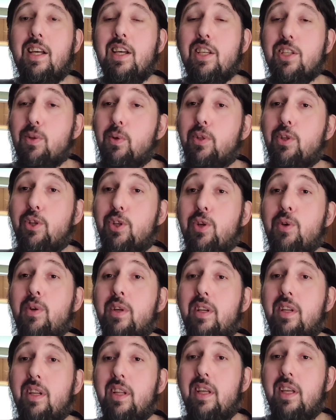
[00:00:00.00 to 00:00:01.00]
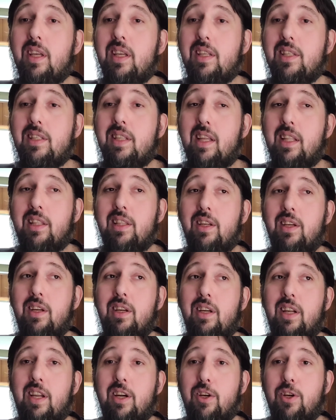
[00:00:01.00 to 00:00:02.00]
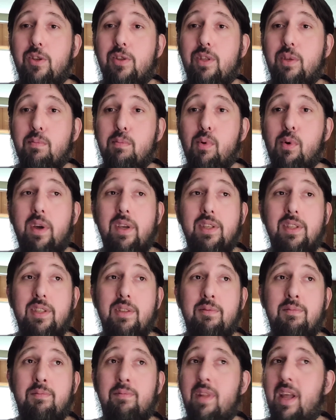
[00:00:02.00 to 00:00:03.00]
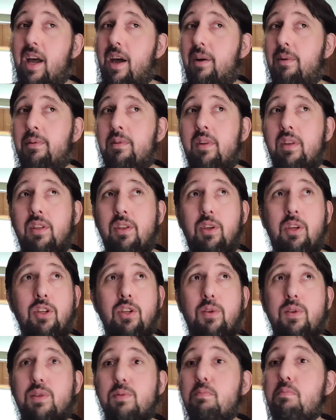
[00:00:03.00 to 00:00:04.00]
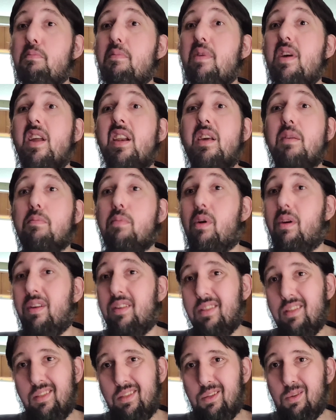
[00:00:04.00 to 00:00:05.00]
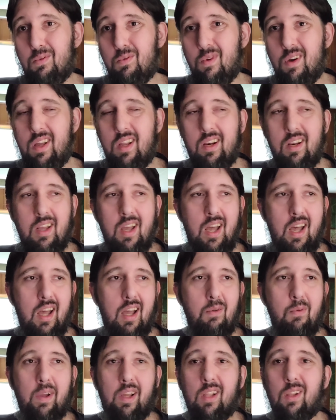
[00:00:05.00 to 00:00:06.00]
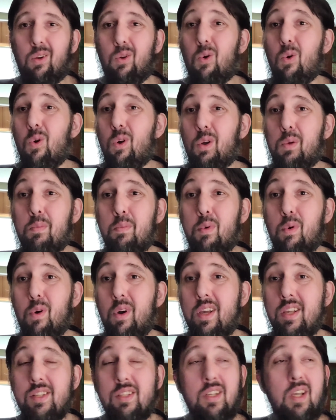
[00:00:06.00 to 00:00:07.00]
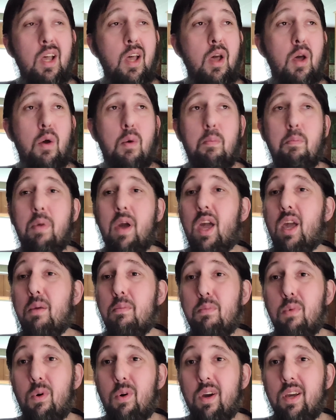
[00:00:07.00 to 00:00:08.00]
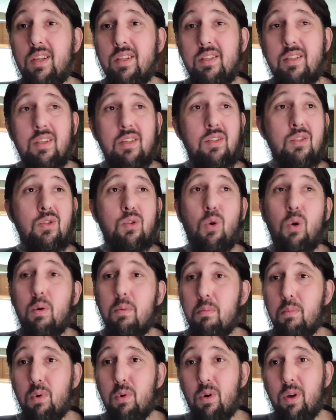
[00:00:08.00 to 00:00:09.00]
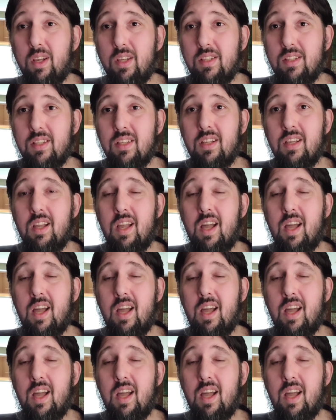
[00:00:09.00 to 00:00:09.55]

So what they're doing is that they're introducing boys. Now you can do as many boys as you want. Regular orc boys, pain boys, storm boys,